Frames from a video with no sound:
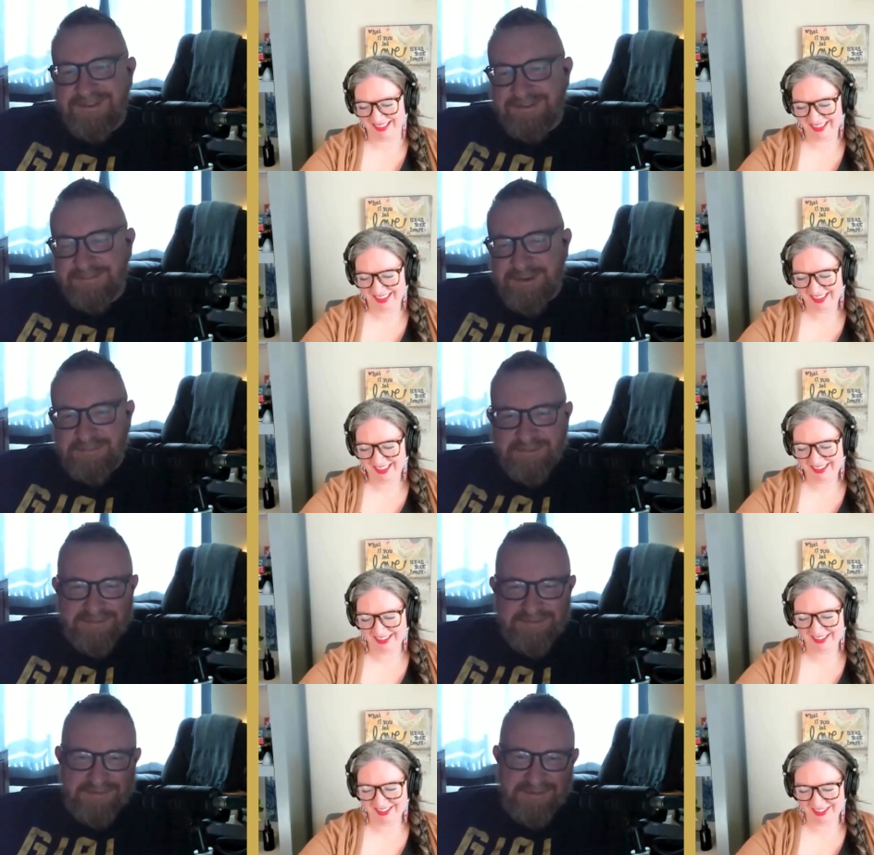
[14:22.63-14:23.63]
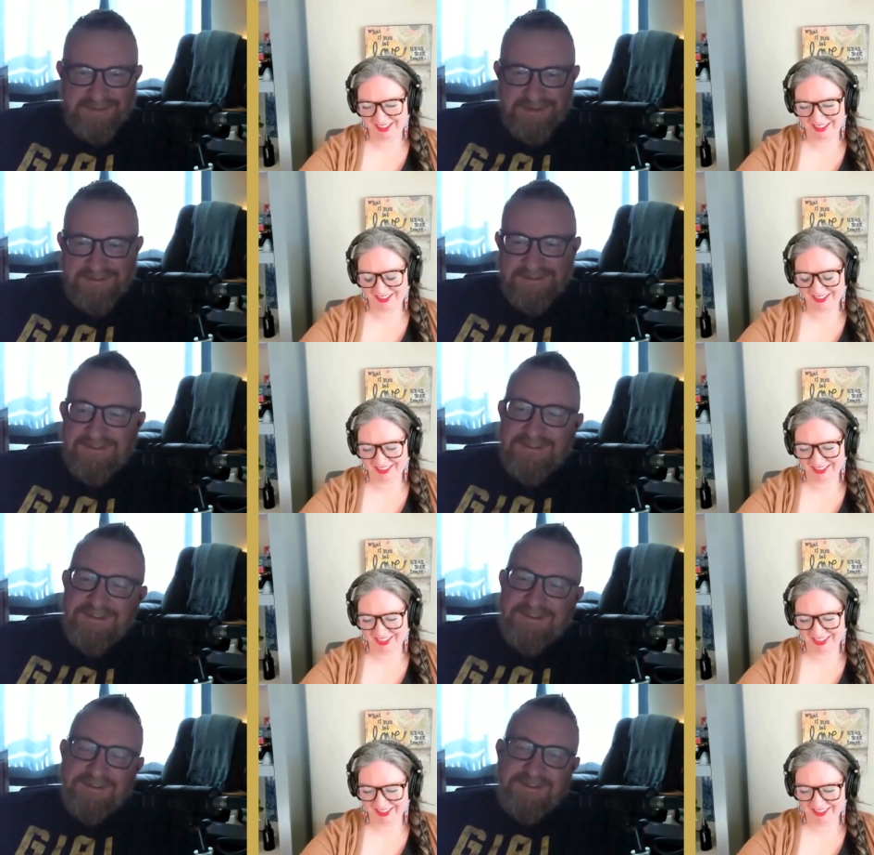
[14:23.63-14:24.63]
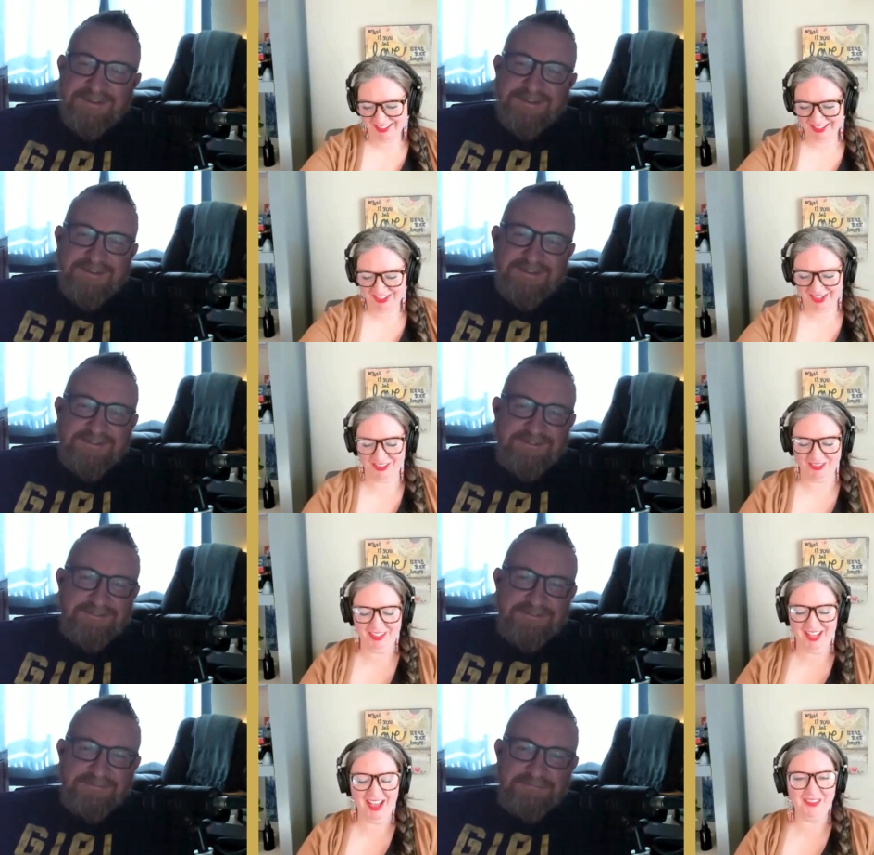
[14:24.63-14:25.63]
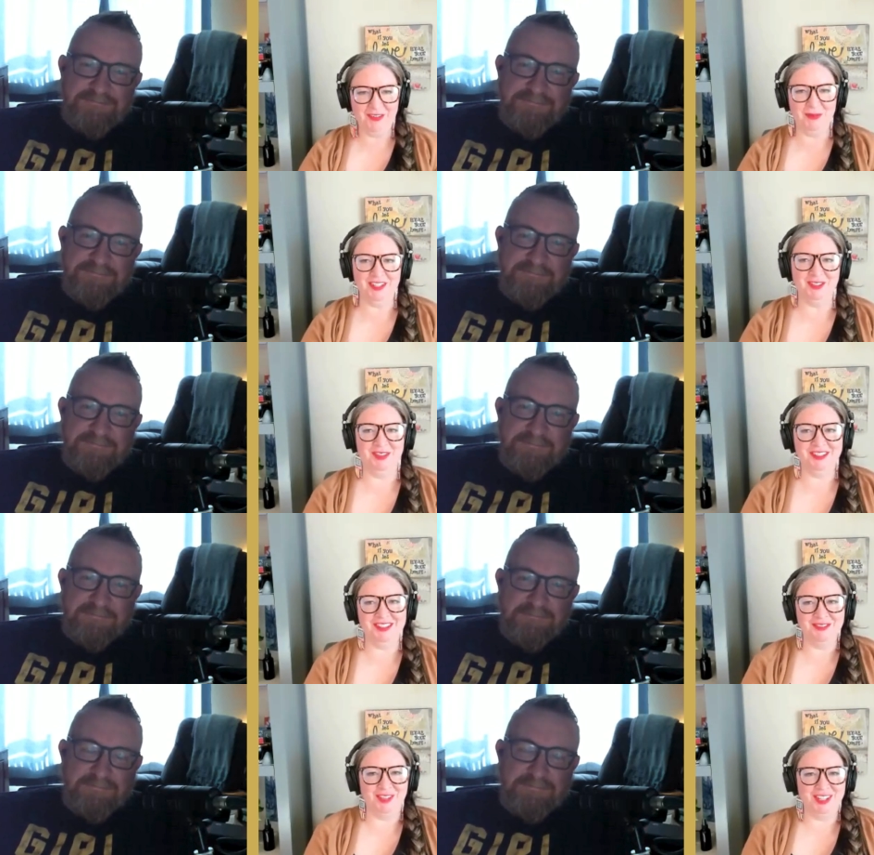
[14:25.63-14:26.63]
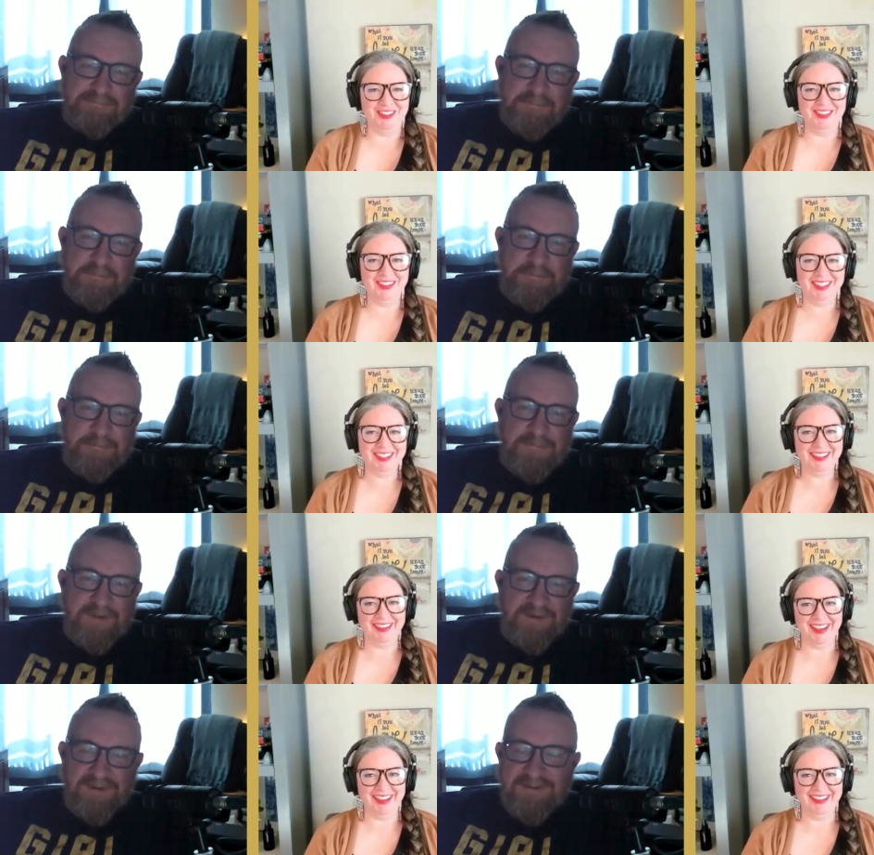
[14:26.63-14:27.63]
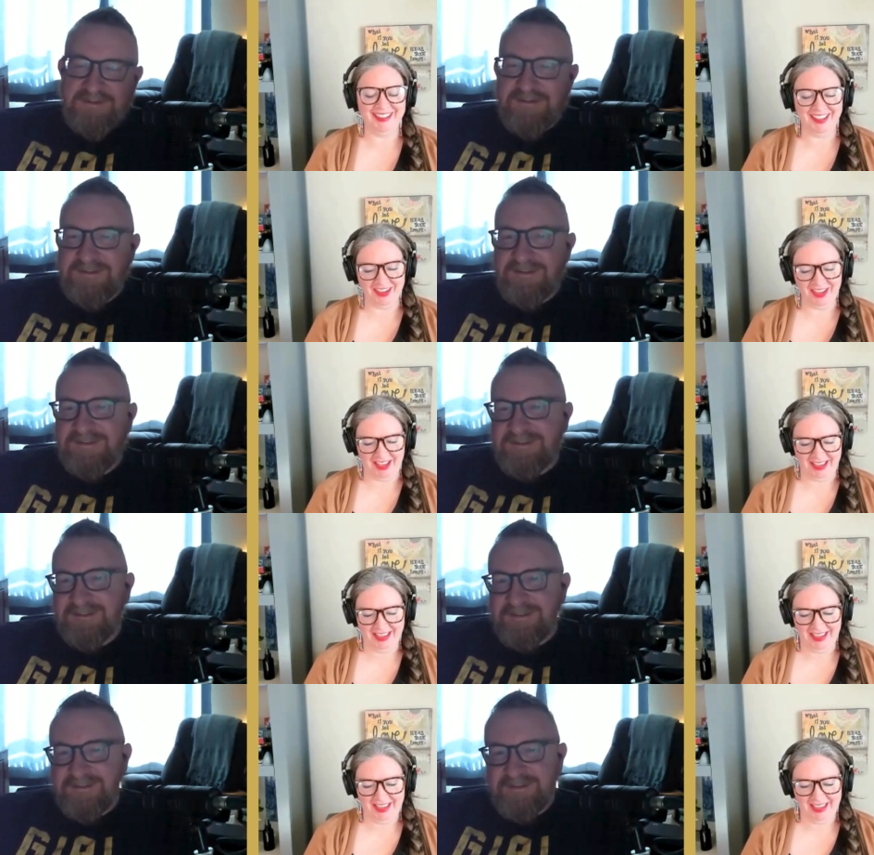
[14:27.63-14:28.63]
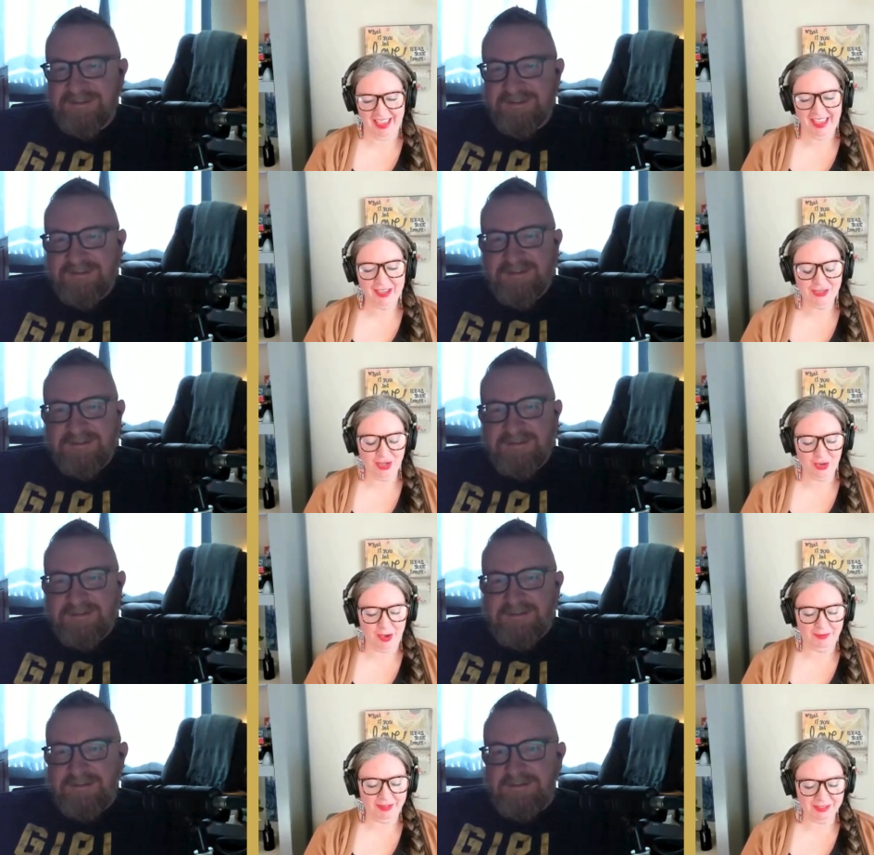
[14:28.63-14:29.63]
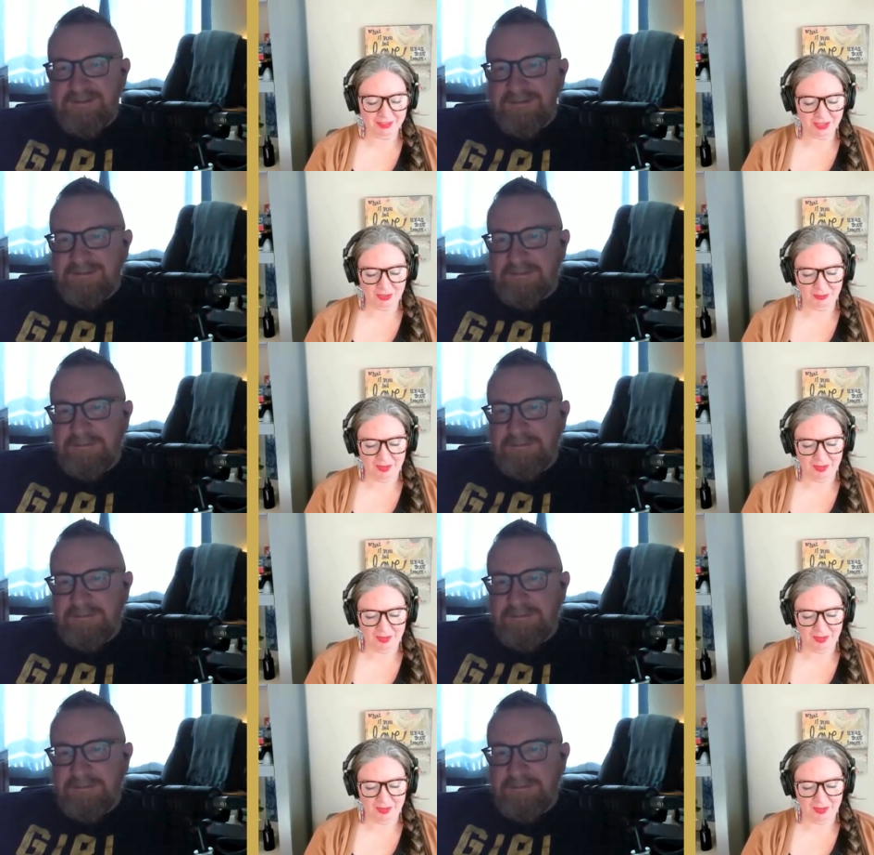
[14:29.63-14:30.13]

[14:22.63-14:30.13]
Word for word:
Speaker 1: that's my position on that.
Speaker 2: Good. Okay, cool. I have a bunch of questions for you. Okay. Okay. okay. So I'm going to start